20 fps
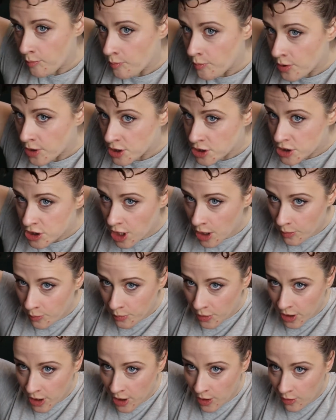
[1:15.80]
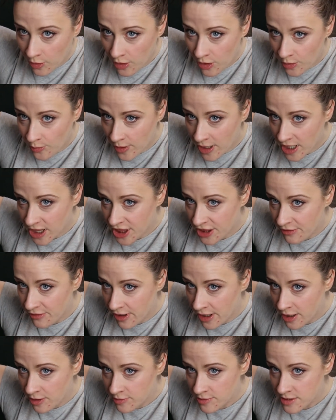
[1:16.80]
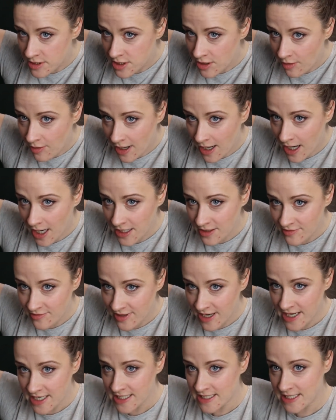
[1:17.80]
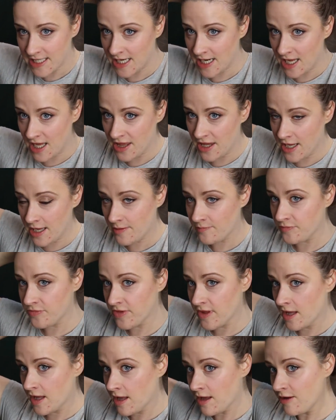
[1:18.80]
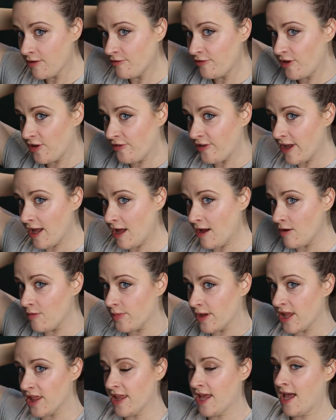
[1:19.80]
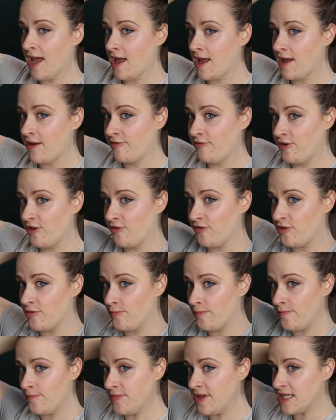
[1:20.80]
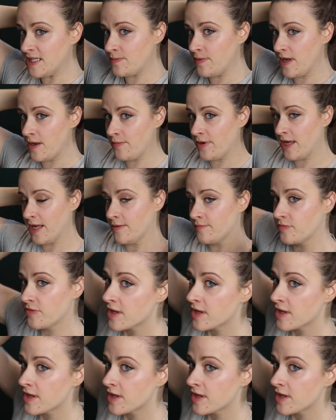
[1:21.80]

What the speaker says: but don't pull it all the way through, so I kind of let it sit like that, fluff it out a bit there, fluff this bit a bit,